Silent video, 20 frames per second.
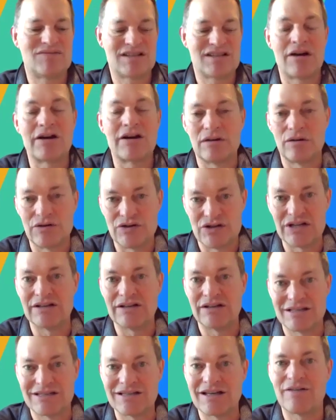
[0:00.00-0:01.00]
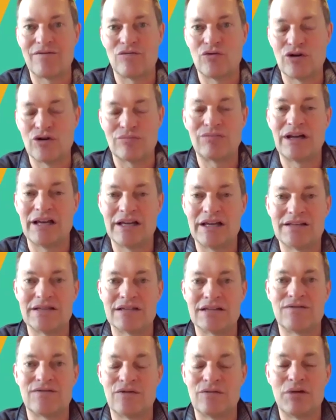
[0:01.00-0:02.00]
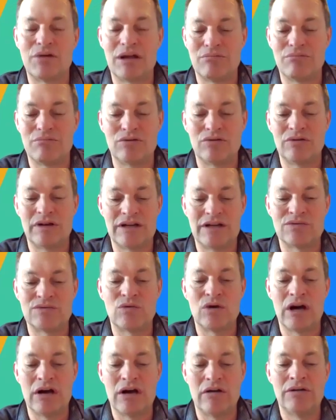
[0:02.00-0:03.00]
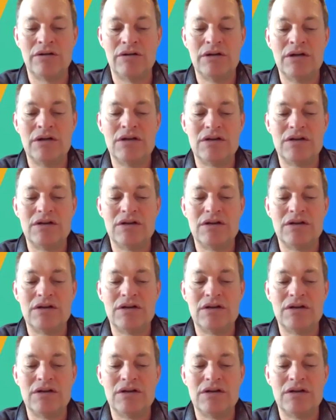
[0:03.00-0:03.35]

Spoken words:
psychologically safe workplaces for people as well.